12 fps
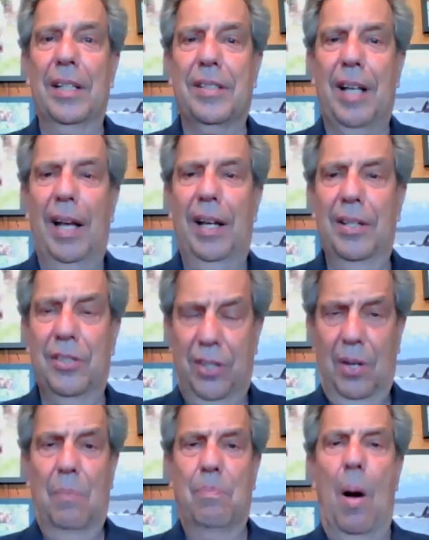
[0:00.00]
I can say is
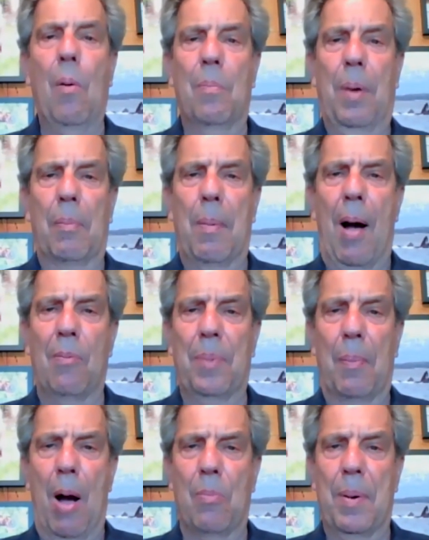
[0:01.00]
bum bum bum
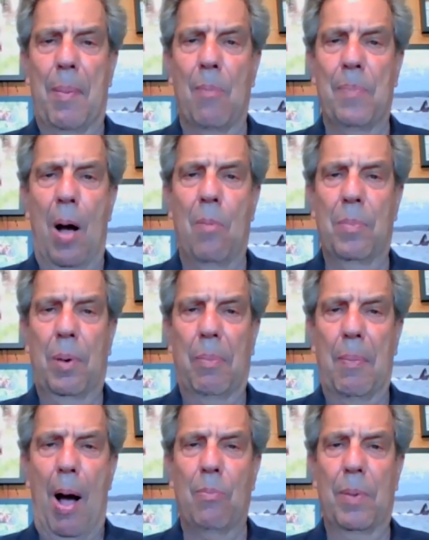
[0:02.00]
bum bum bum bum bum
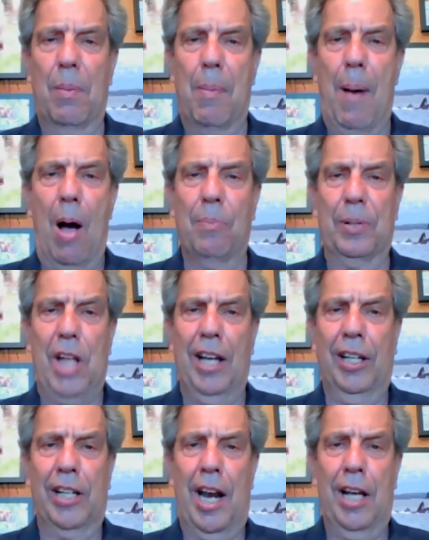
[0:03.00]
bum bum bum
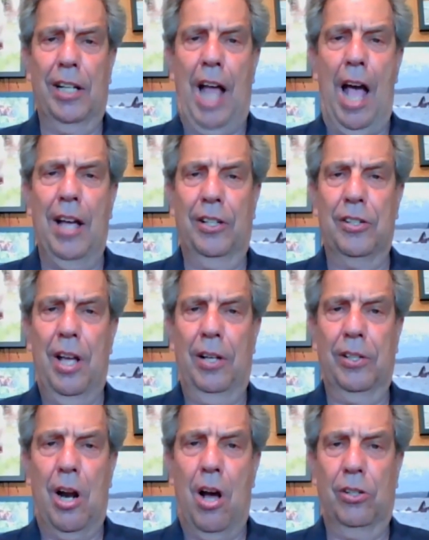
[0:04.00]
dang dang dang
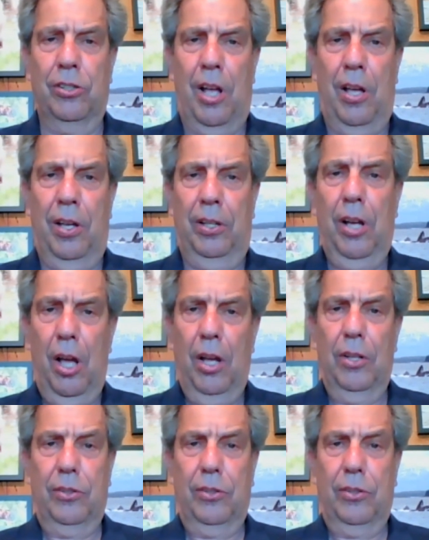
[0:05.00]
ding dong ding.